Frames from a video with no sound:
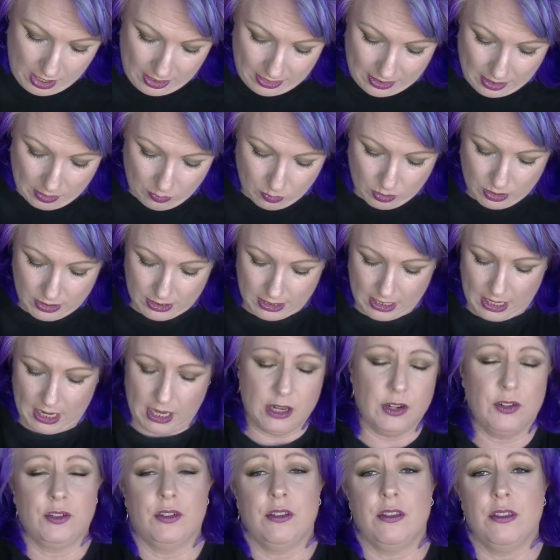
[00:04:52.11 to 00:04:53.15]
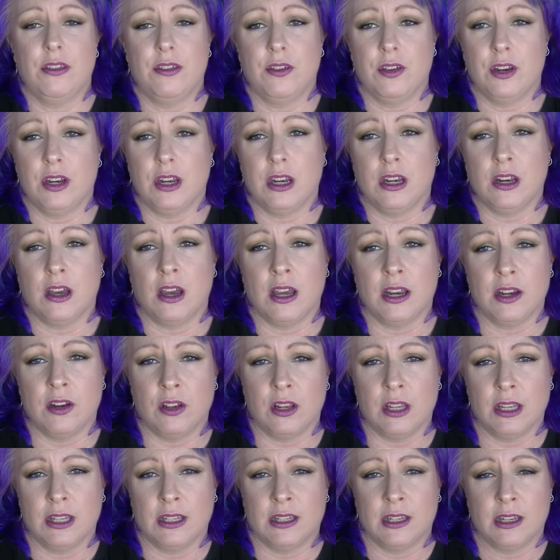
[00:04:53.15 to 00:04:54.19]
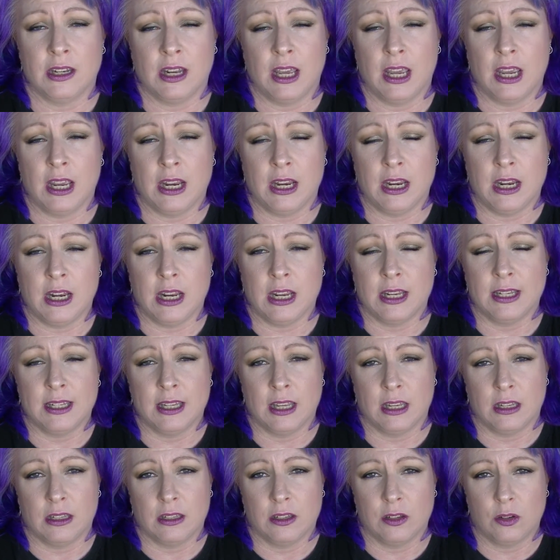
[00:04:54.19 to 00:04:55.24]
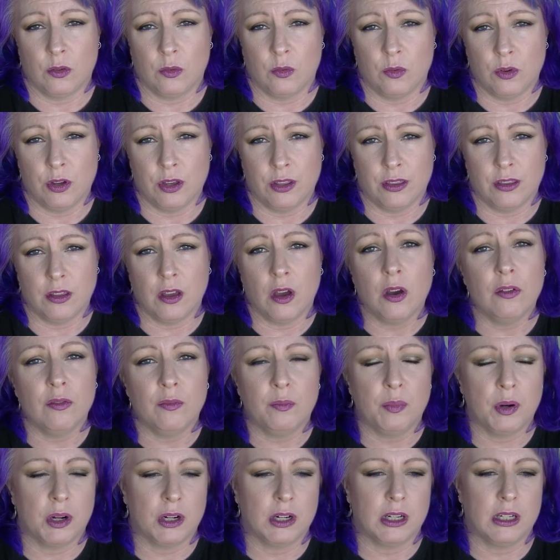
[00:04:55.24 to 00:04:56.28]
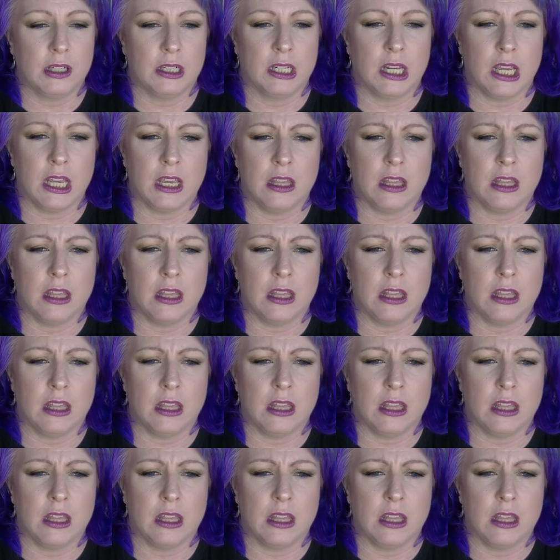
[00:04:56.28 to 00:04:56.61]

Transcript: That was $139.80 worth of product,